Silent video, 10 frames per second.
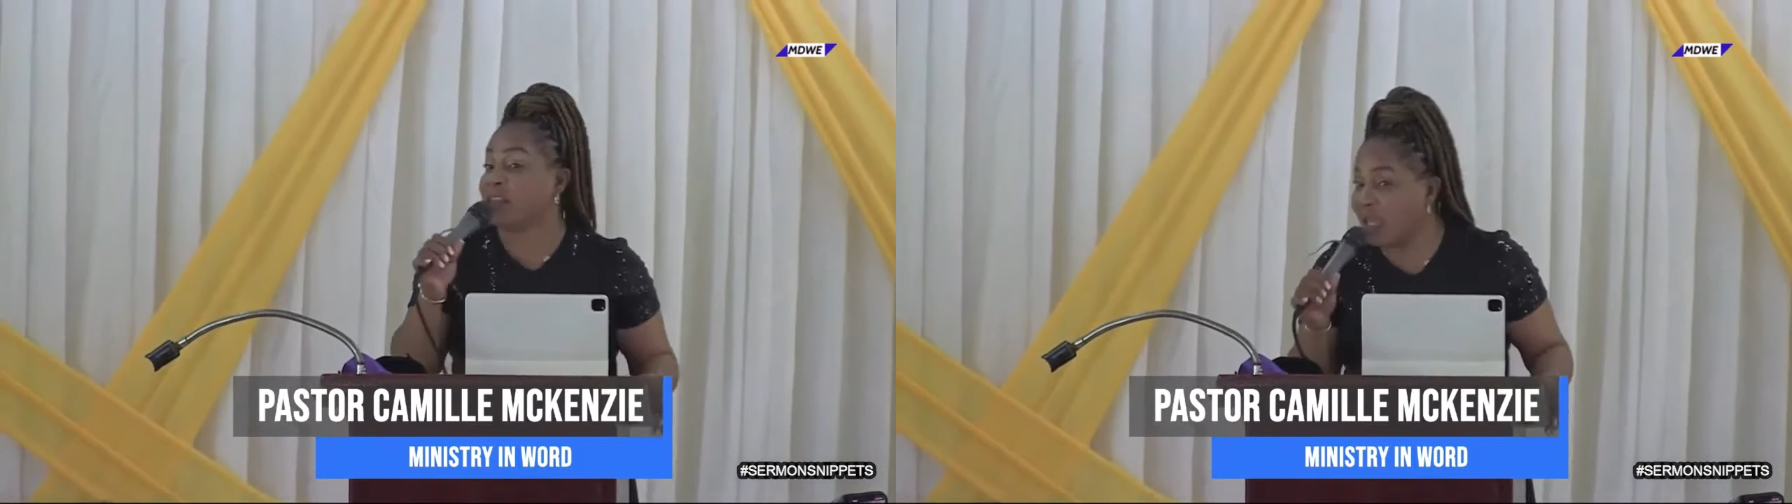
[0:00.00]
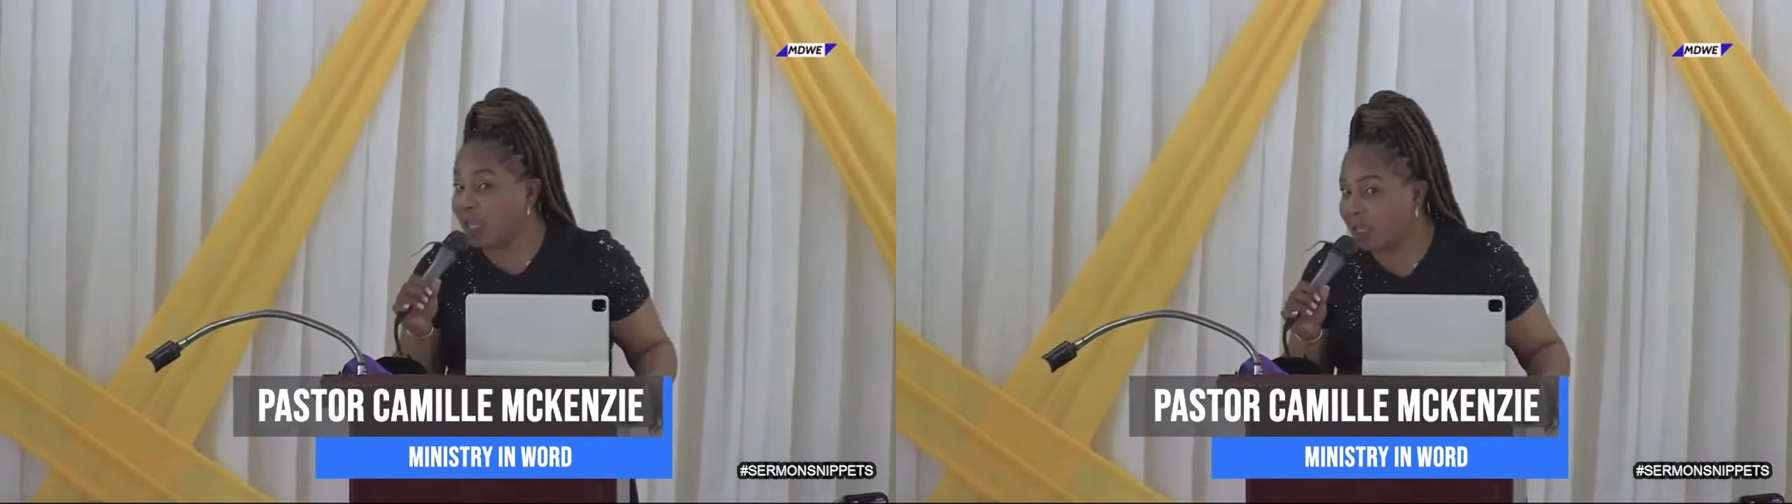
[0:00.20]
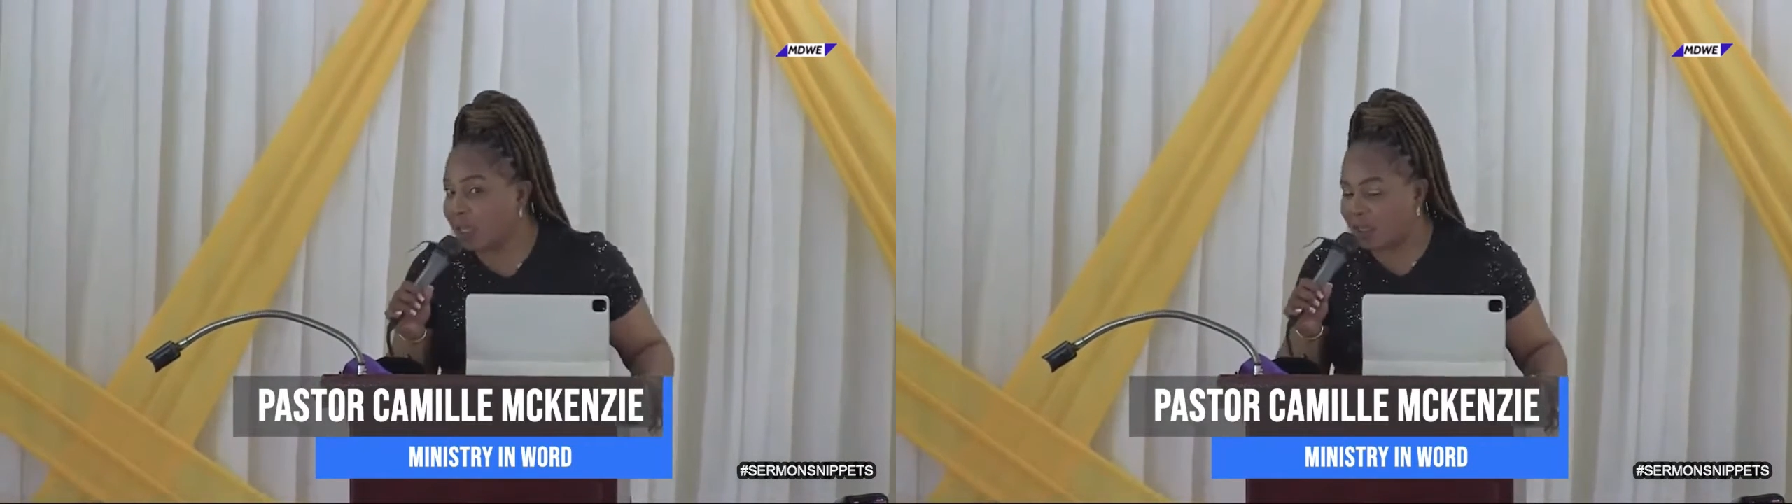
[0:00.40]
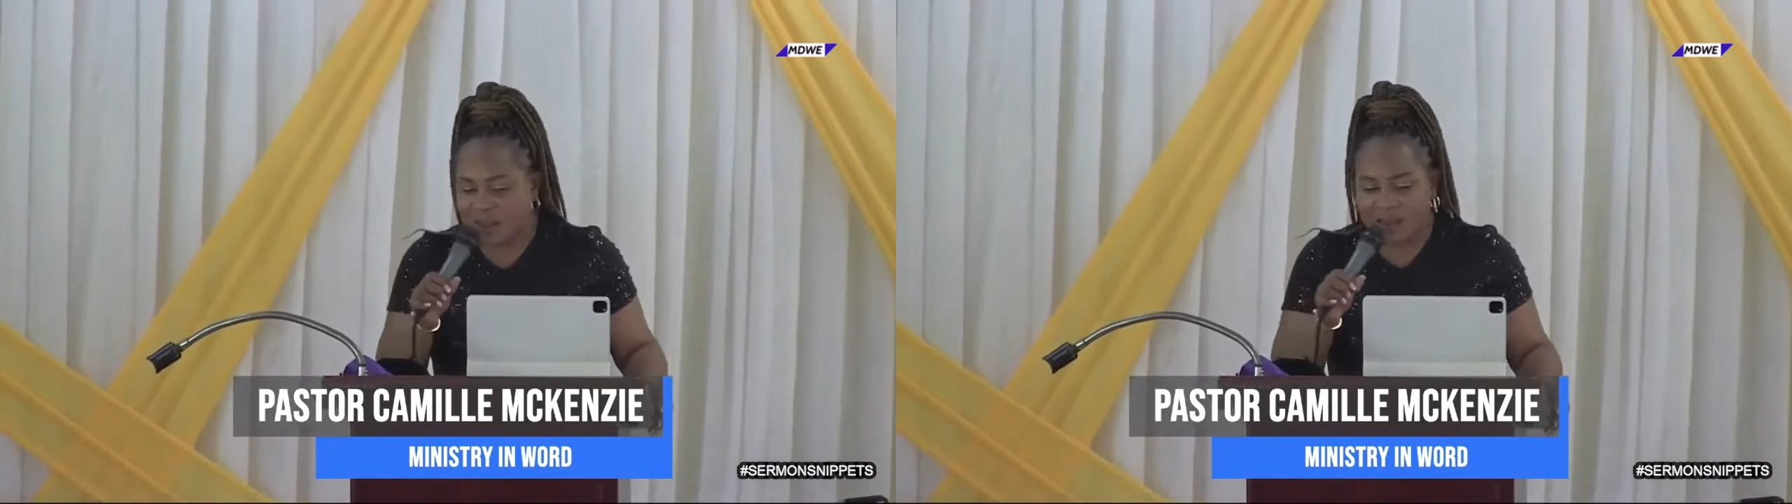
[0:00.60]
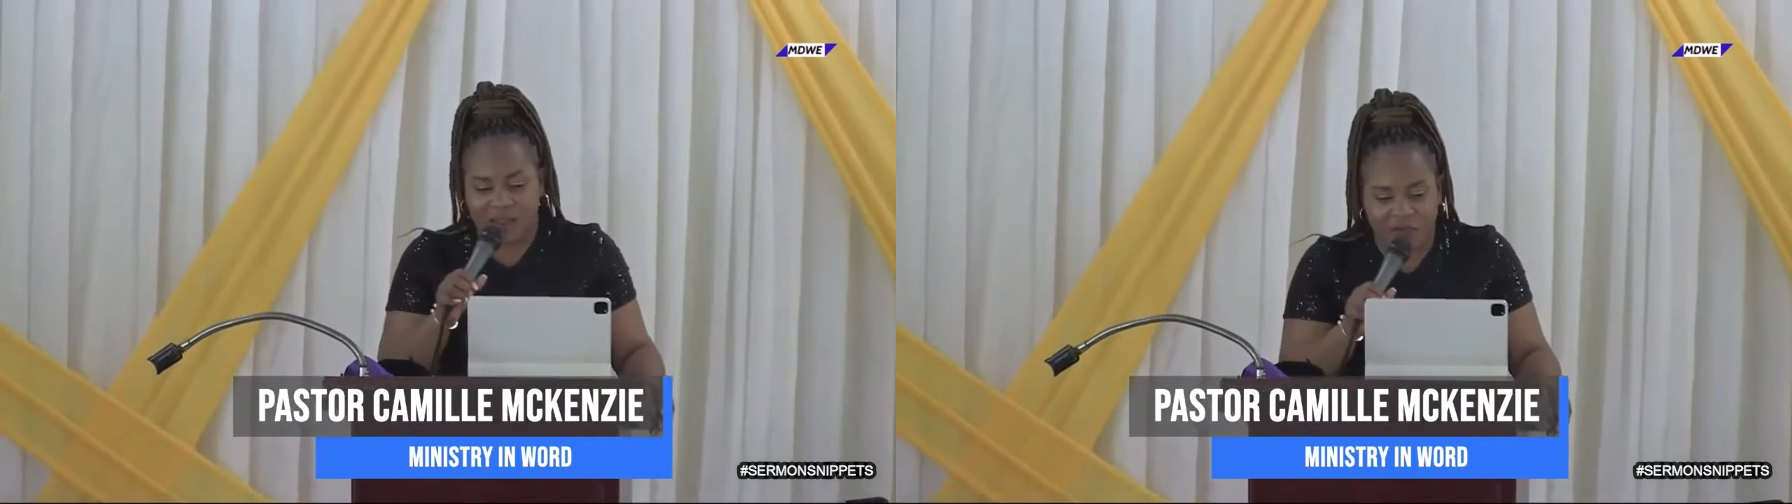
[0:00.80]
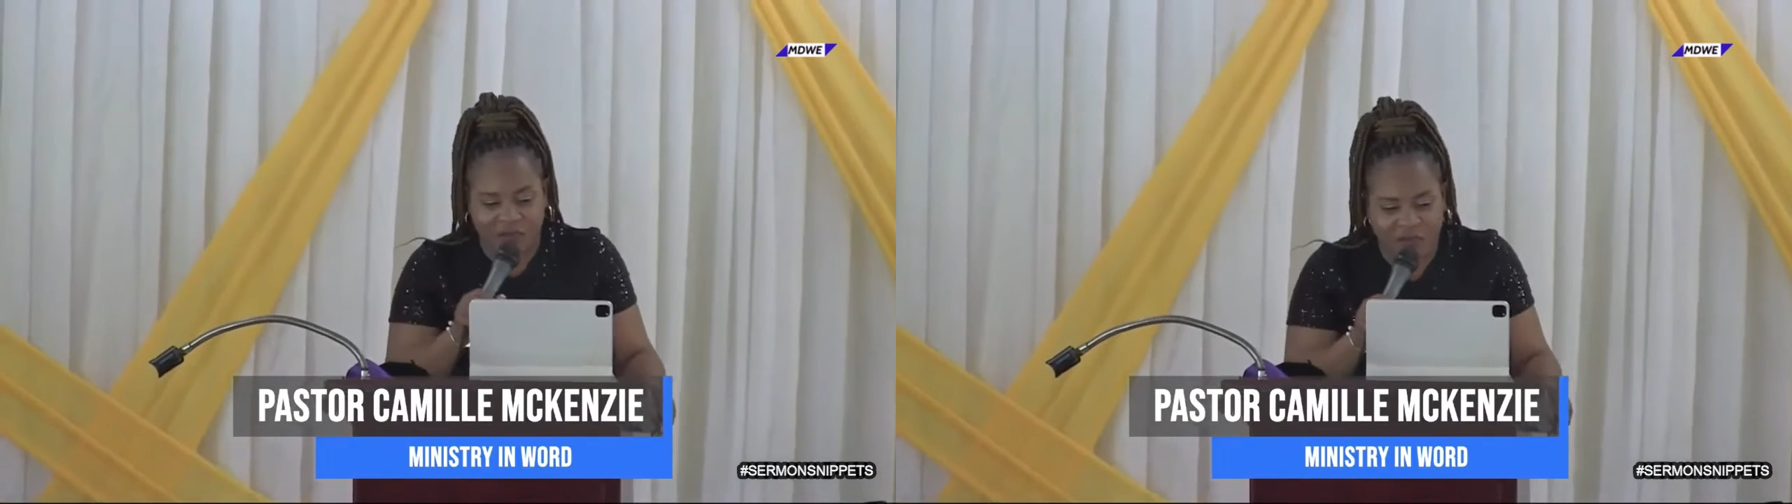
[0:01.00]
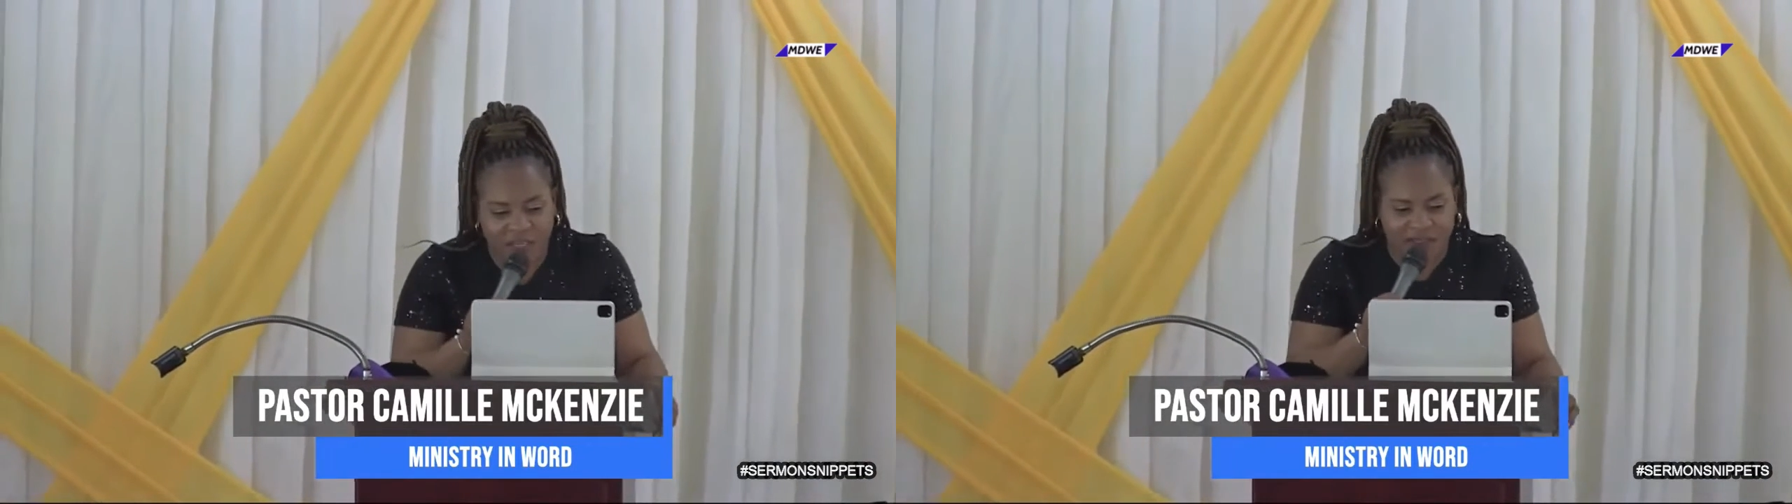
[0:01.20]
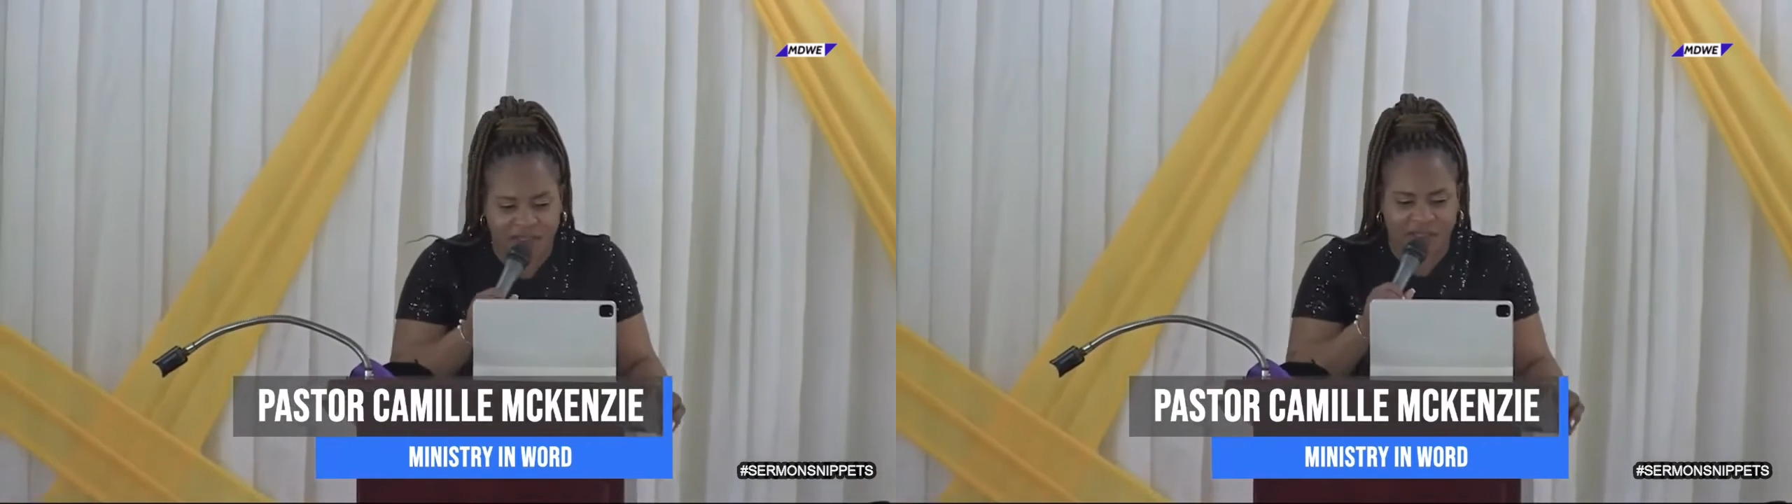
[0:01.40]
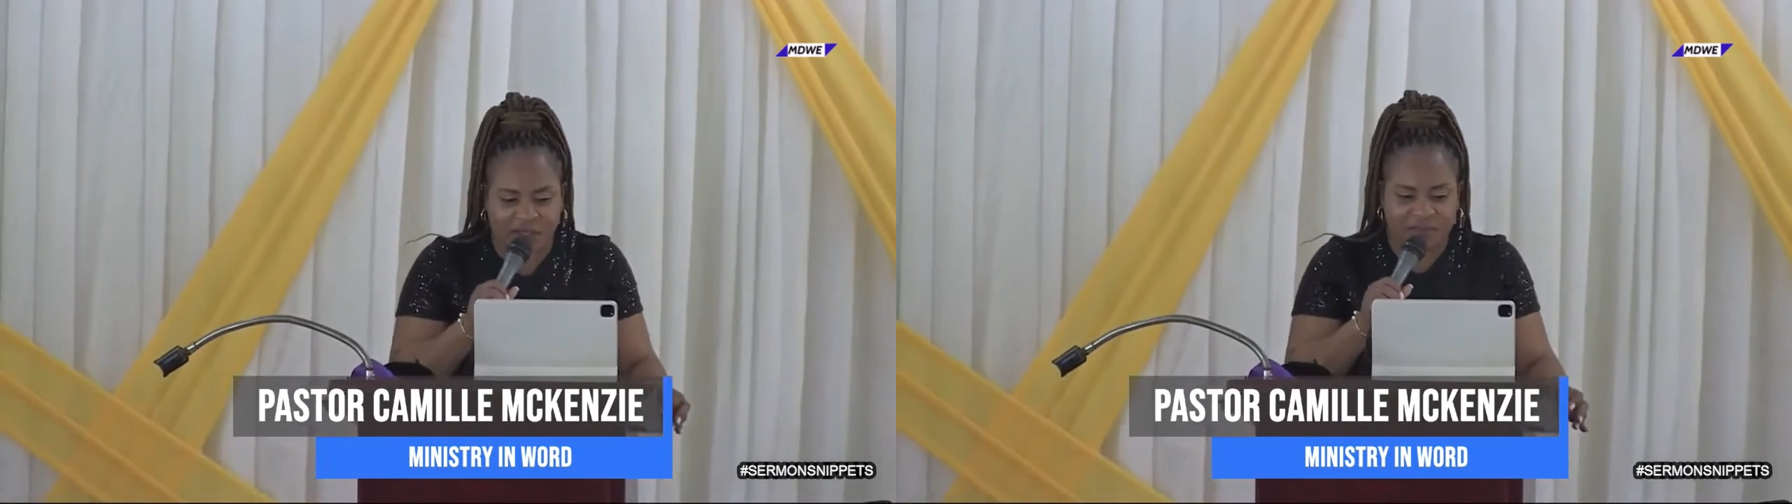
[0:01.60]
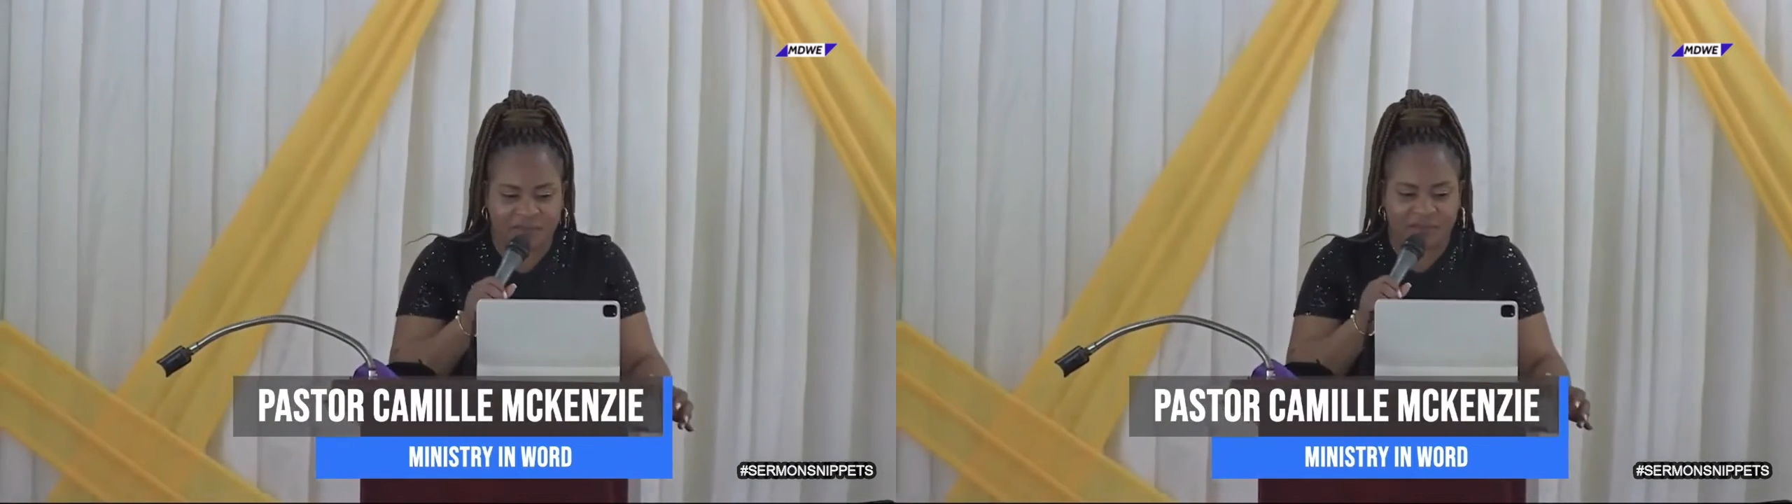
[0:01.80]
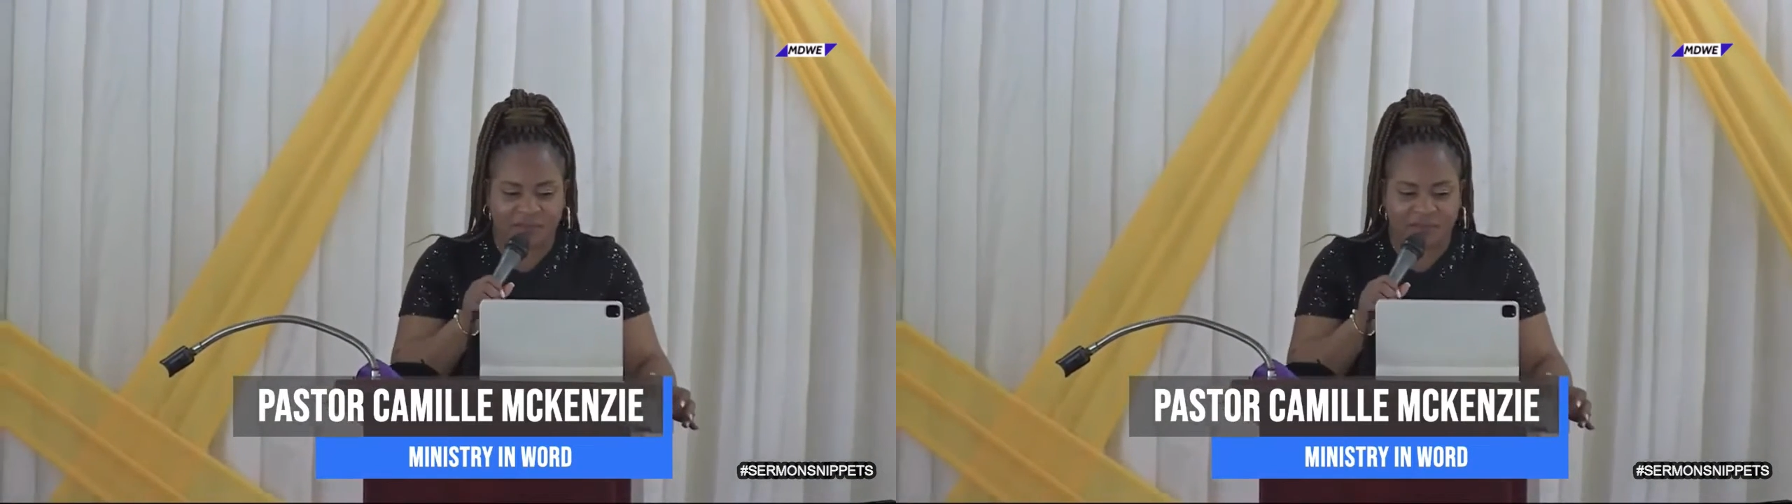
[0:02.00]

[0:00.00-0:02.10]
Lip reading: think defeat.